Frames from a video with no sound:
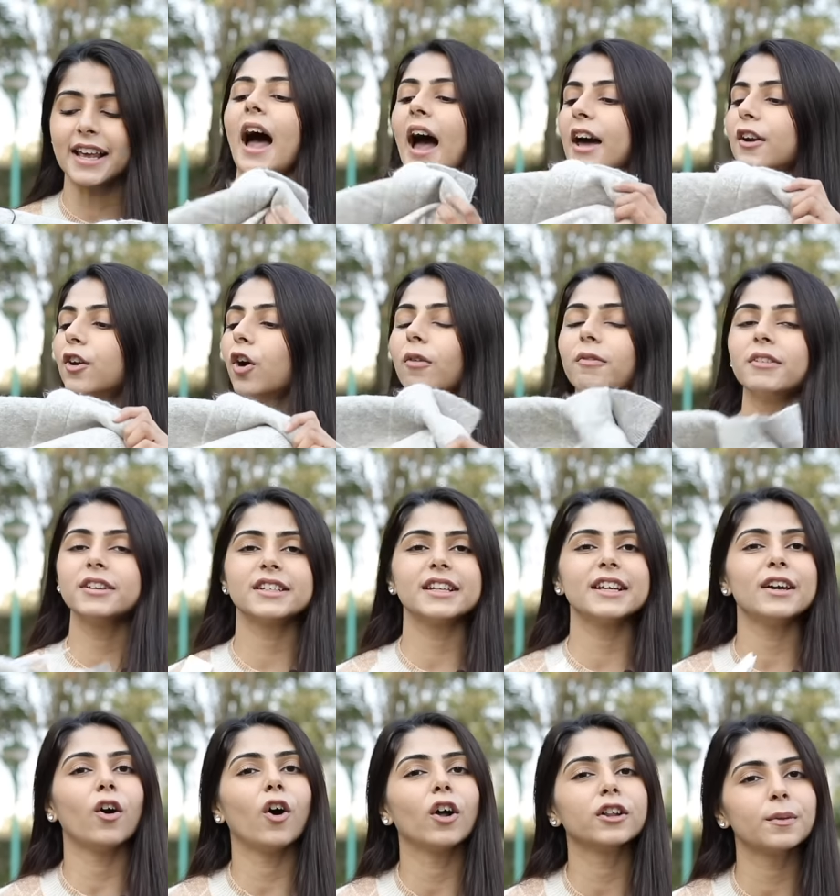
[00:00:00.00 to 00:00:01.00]
And
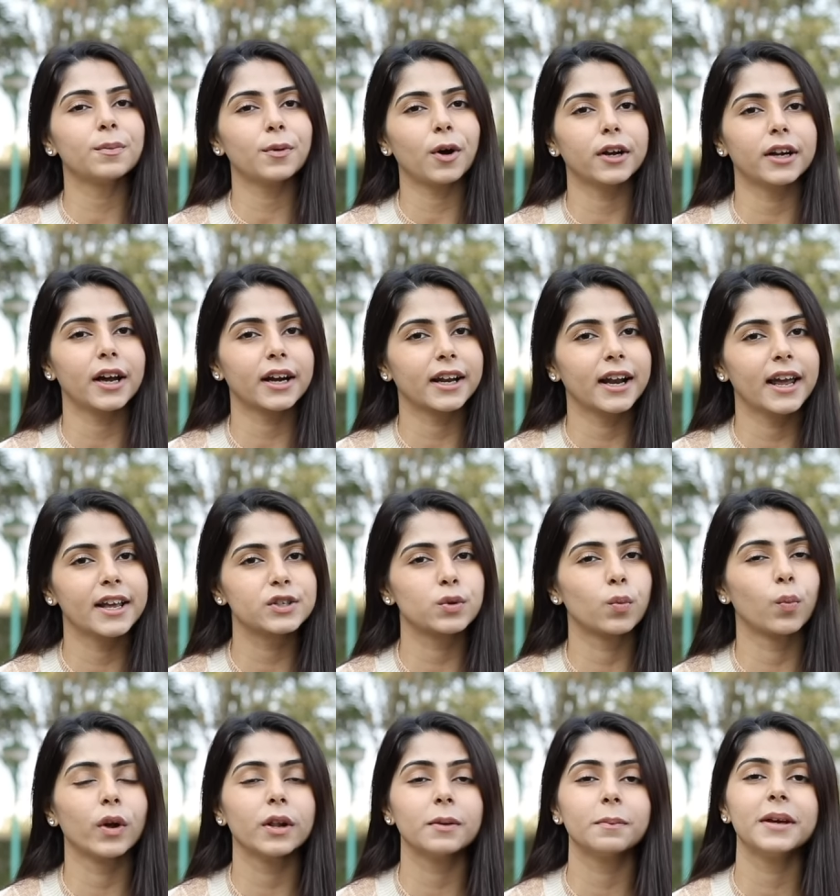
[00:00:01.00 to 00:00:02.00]
obviously all the product links
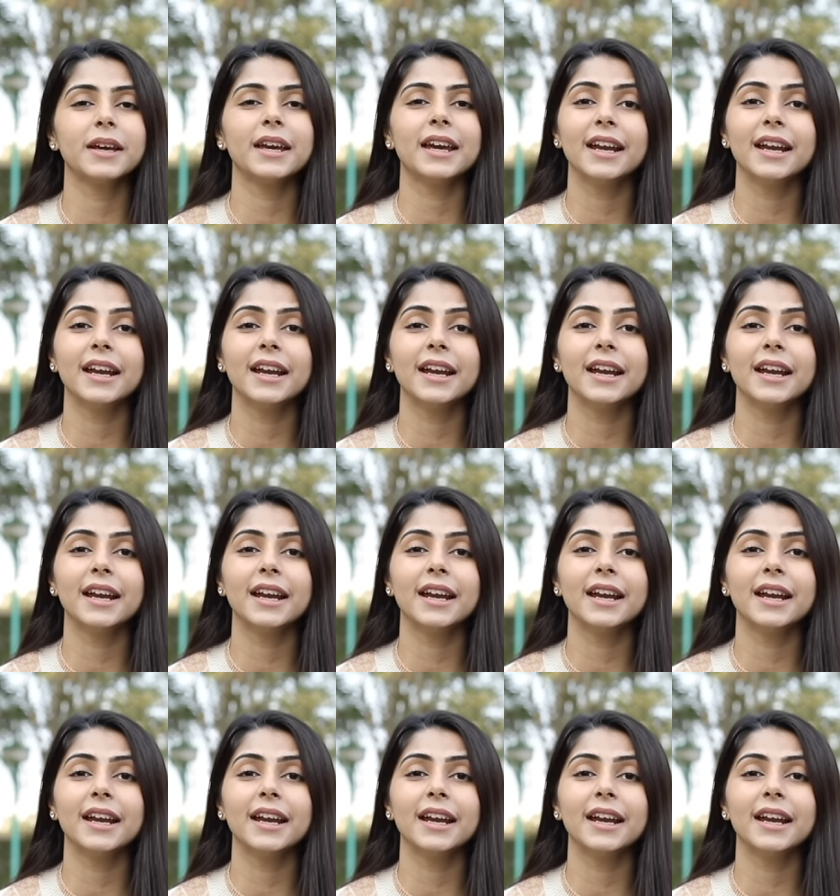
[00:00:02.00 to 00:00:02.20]
will be